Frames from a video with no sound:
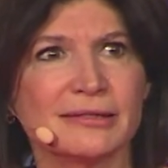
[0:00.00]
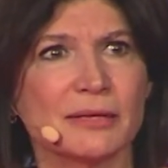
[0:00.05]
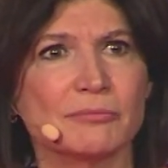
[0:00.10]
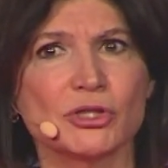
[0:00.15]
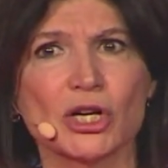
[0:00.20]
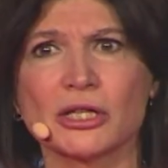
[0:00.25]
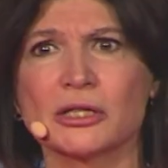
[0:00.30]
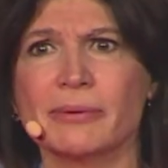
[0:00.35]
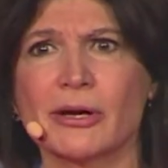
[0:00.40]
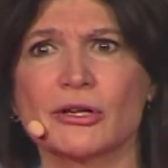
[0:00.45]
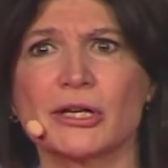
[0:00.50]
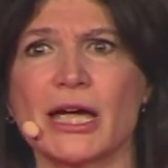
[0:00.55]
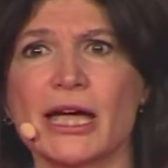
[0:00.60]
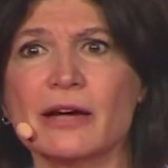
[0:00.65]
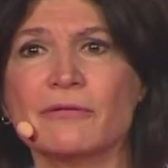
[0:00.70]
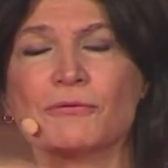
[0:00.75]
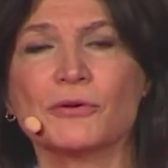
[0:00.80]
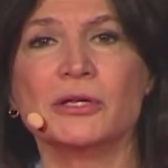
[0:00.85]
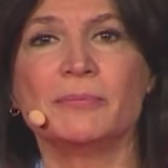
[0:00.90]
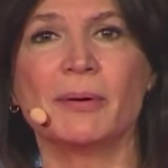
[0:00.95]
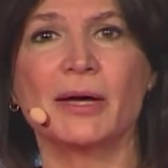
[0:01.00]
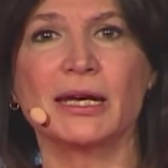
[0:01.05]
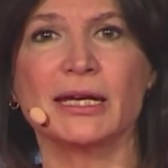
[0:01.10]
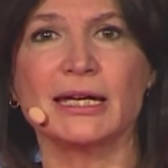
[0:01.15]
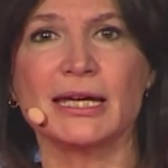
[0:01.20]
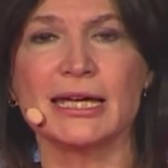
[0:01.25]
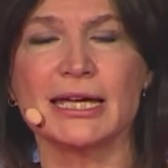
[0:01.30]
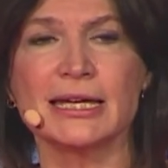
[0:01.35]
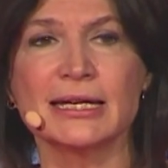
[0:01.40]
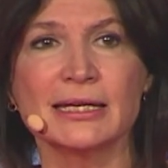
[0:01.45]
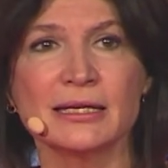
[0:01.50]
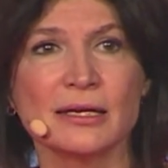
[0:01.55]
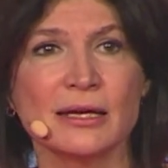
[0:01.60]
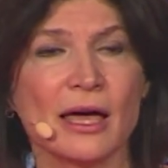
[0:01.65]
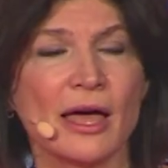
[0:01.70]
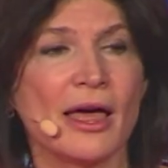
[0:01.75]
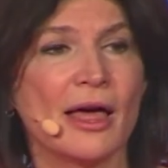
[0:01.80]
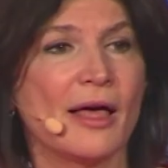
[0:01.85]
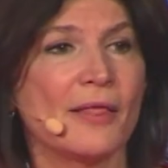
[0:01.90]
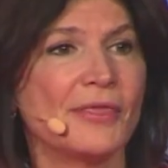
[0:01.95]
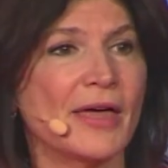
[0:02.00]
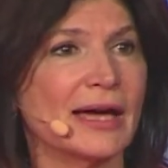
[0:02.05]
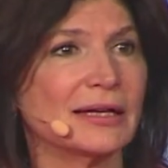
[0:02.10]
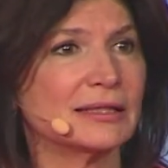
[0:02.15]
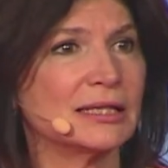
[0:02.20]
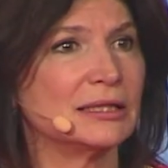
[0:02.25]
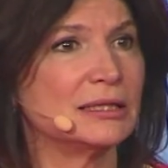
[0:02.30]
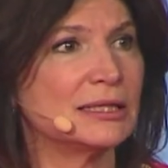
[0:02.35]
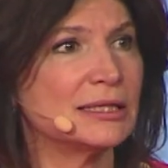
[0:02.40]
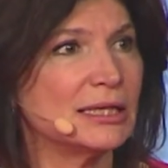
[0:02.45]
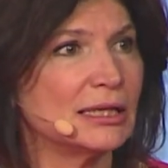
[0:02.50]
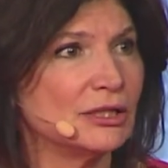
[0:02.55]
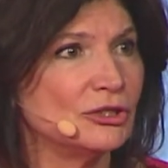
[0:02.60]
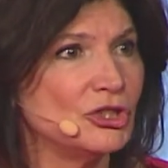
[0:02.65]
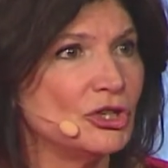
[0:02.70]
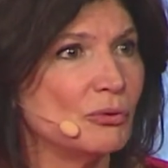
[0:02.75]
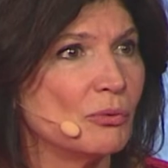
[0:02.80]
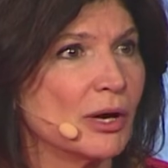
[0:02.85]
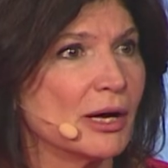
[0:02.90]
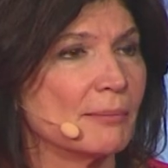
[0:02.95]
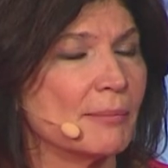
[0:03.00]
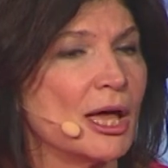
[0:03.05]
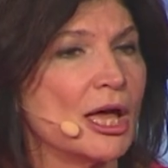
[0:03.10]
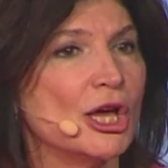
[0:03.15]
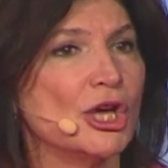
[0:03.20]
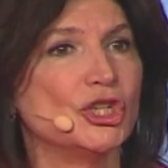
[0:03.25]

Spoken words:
I'm talking about everybody in that continuum.